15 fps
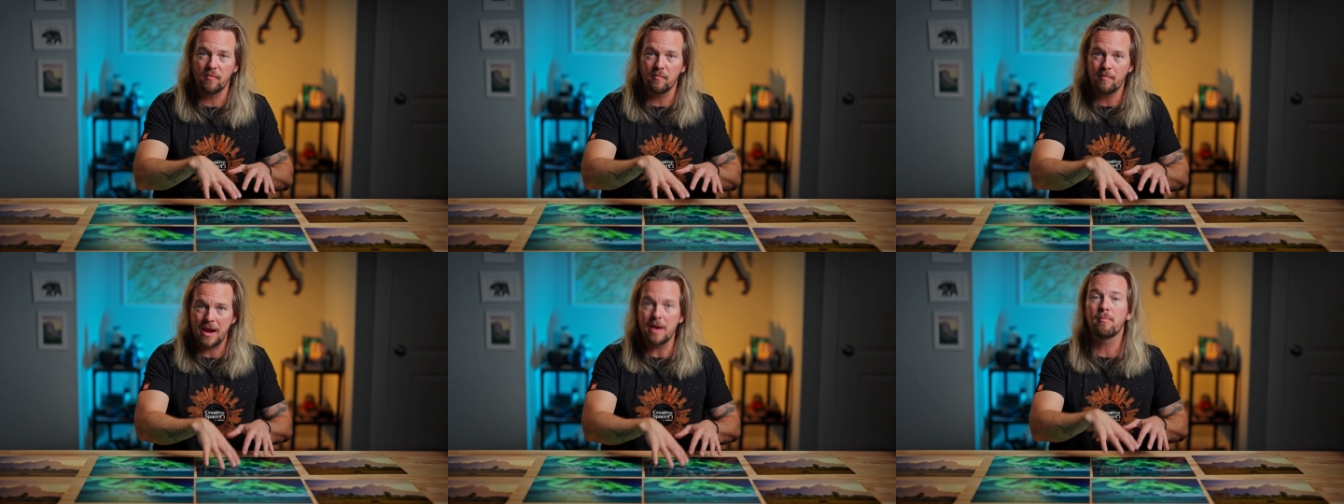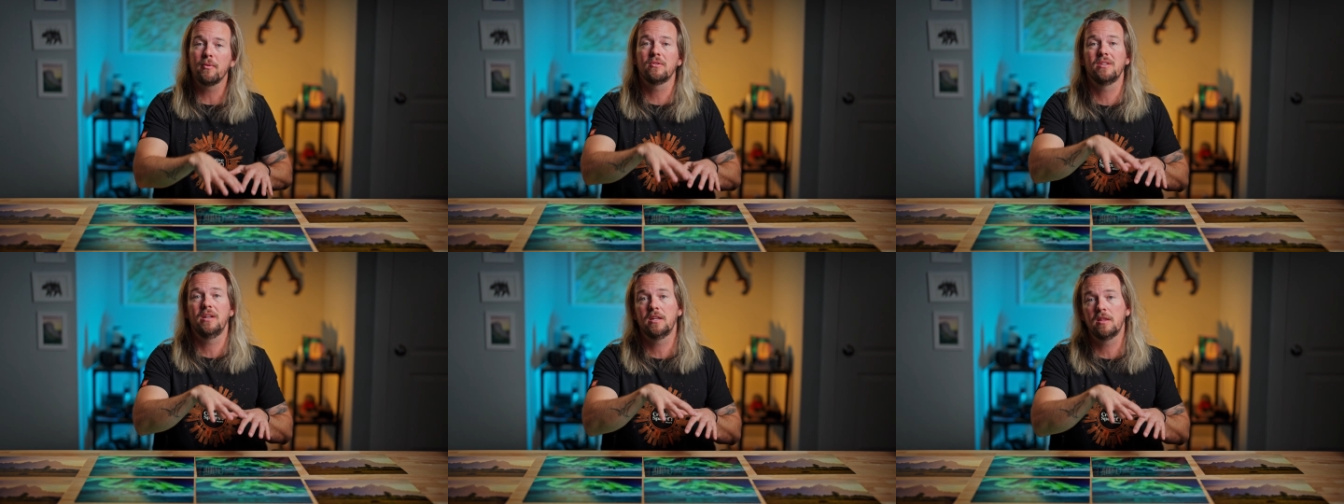
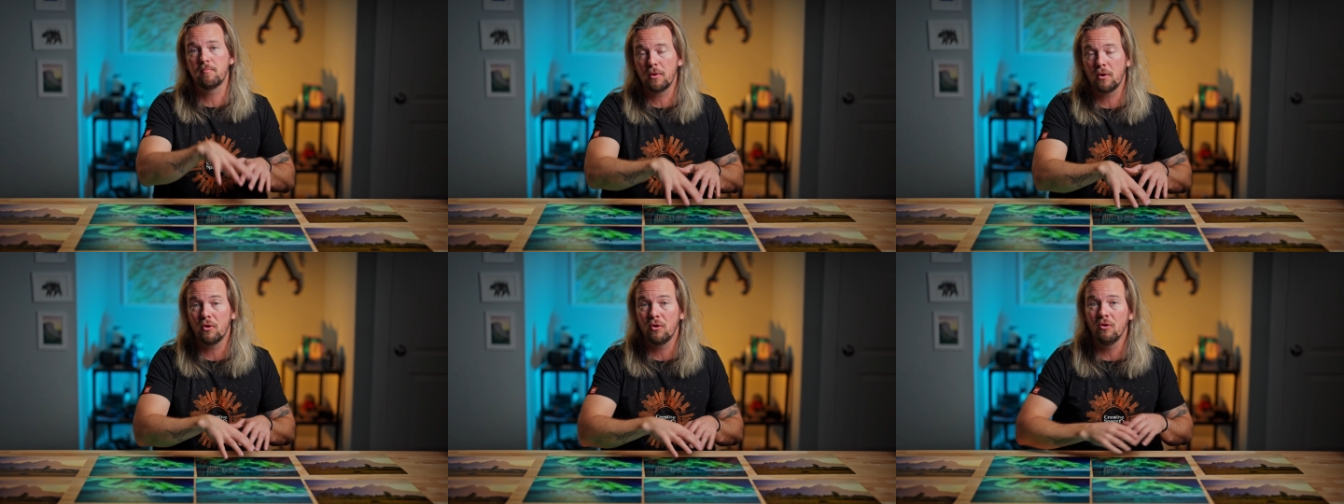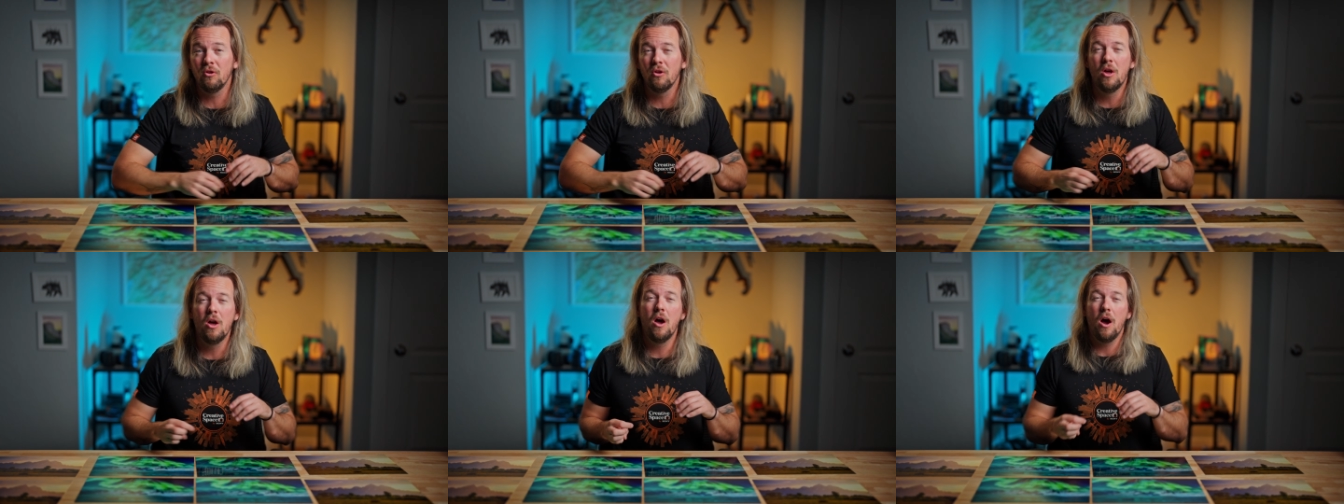papers like the
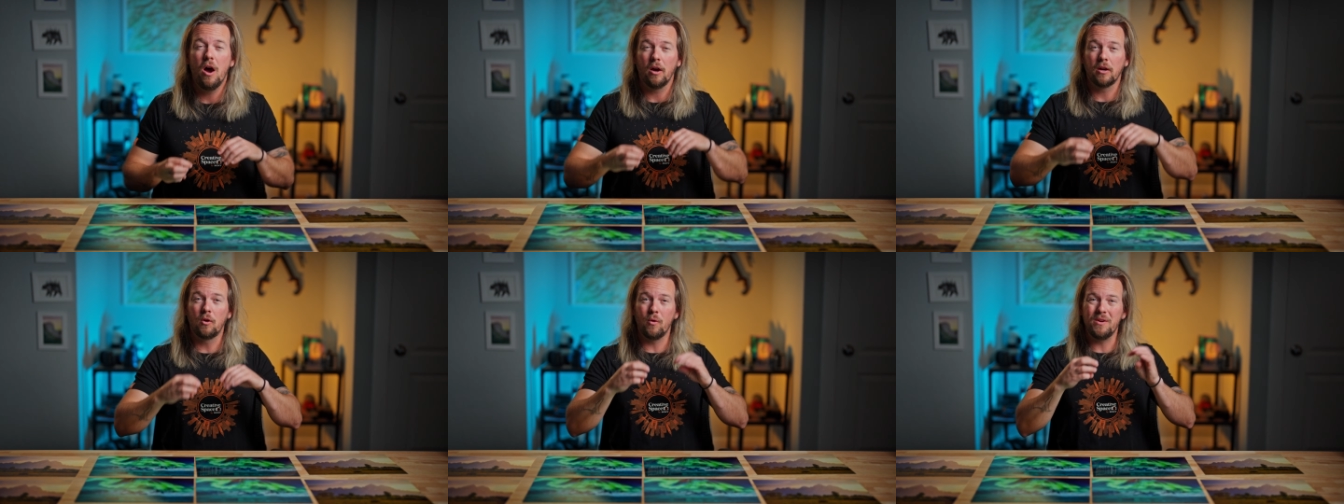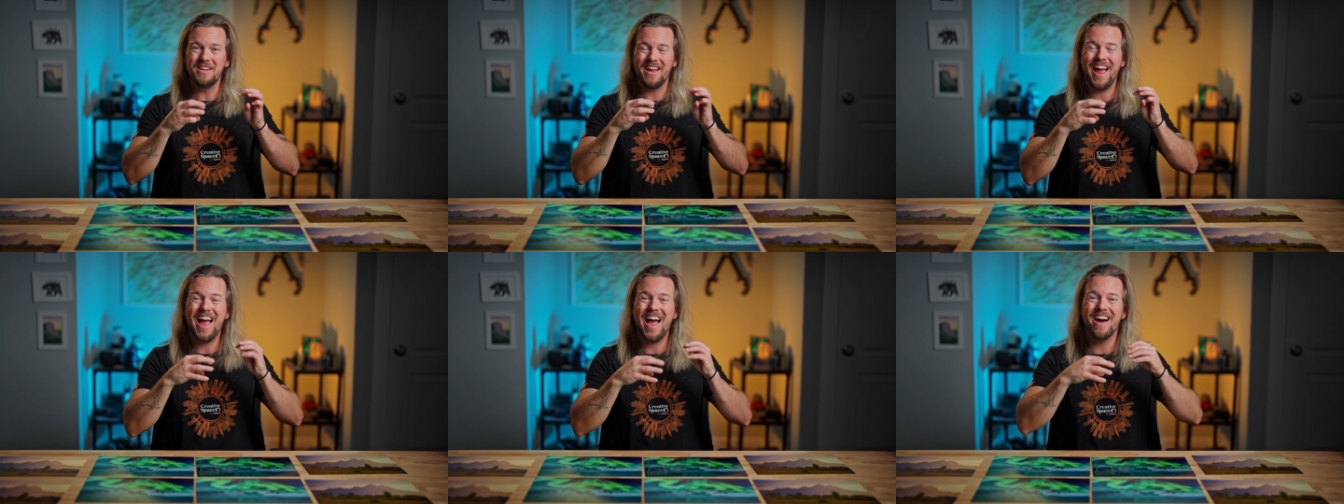pearl are going to
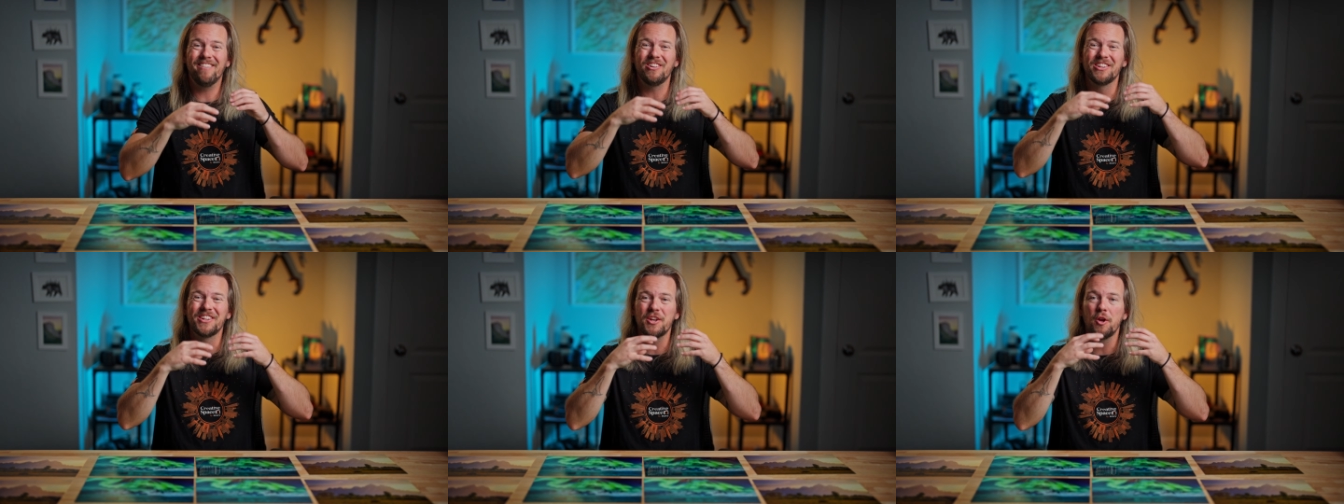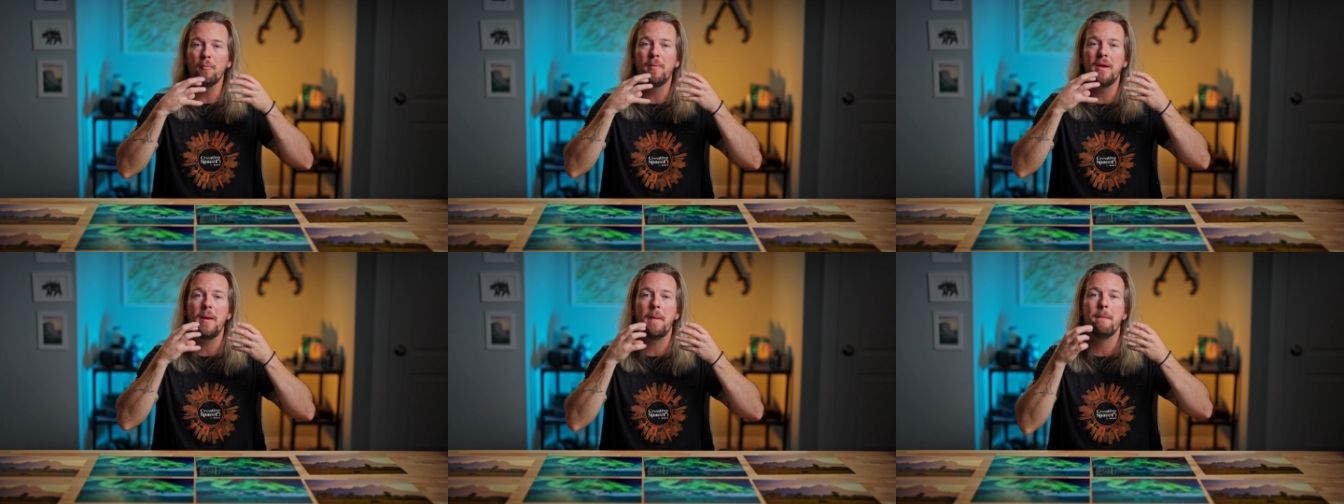have a little
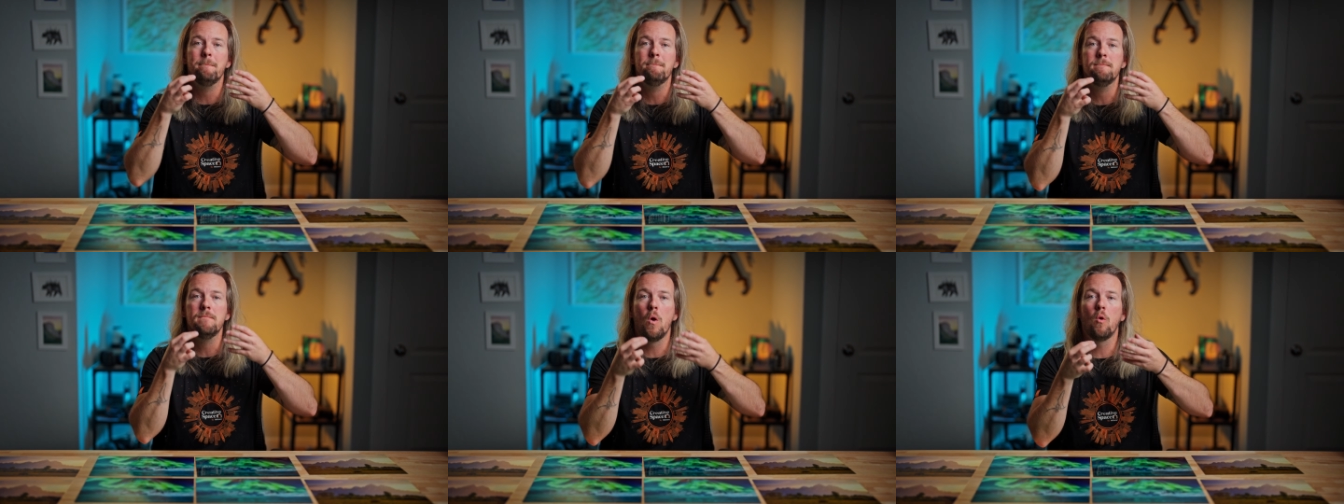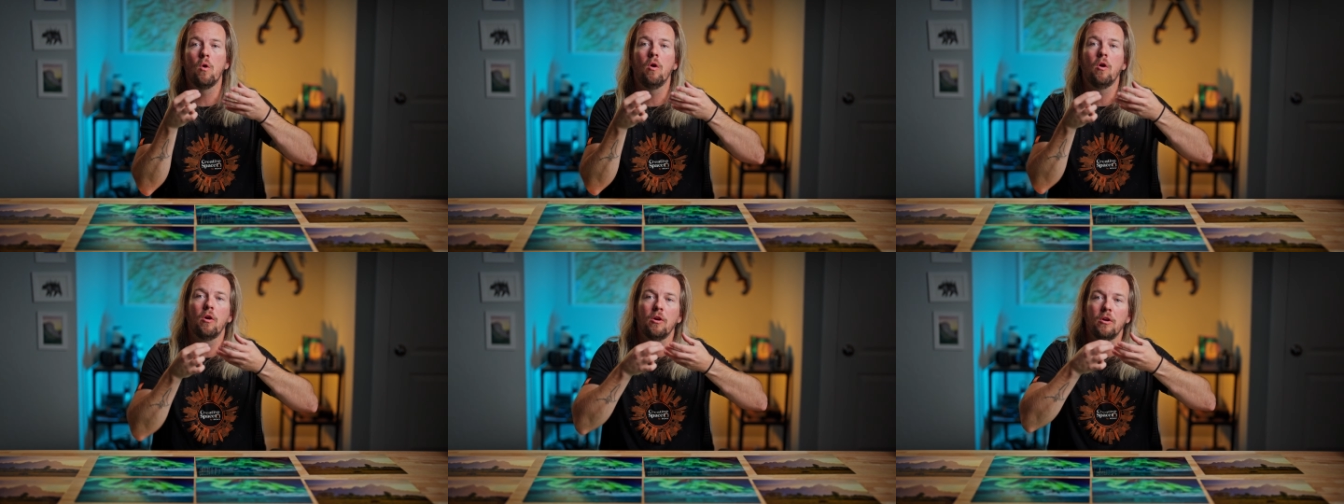bit
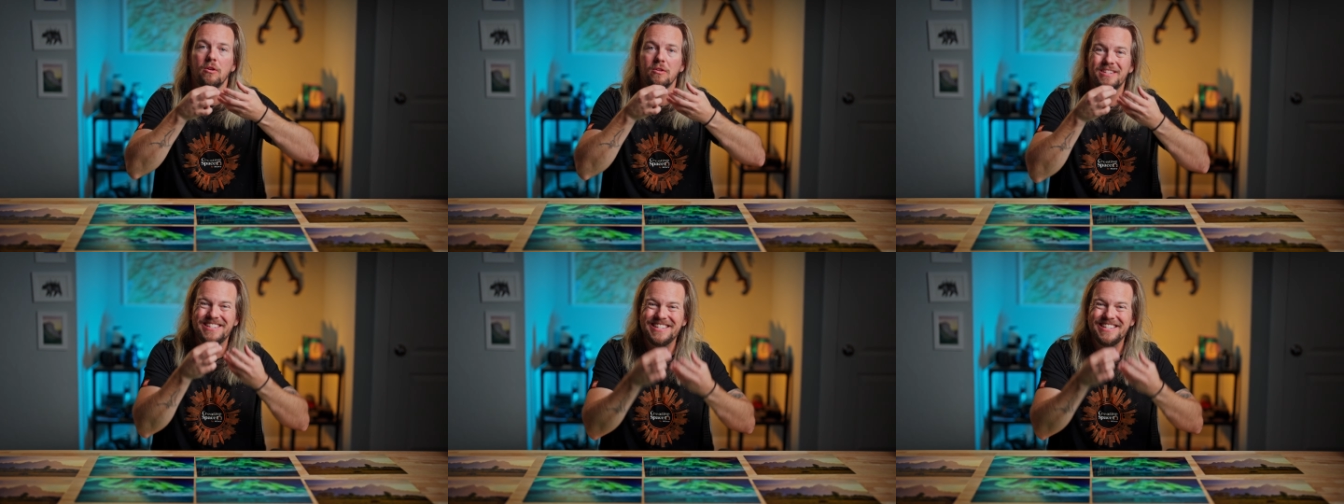more